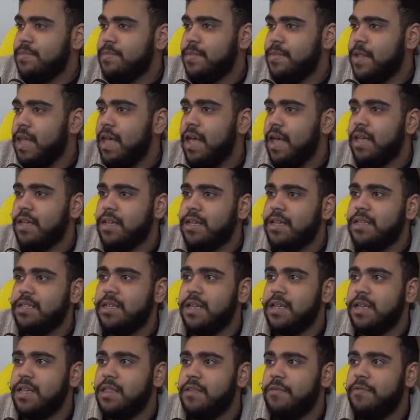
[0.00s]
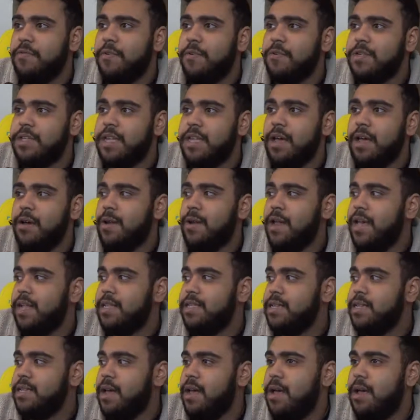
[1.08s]
Yeah, because the folks down at
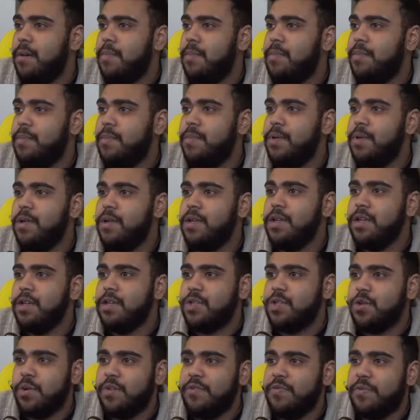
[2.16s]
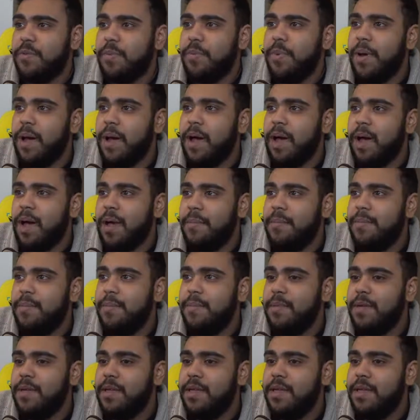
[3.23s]
Toys for Bob,
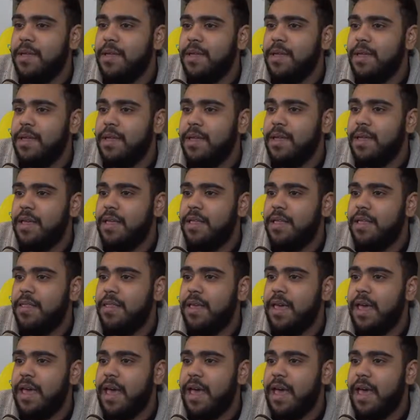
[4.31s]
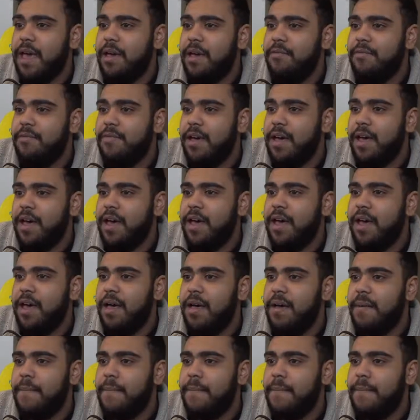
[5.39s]
they have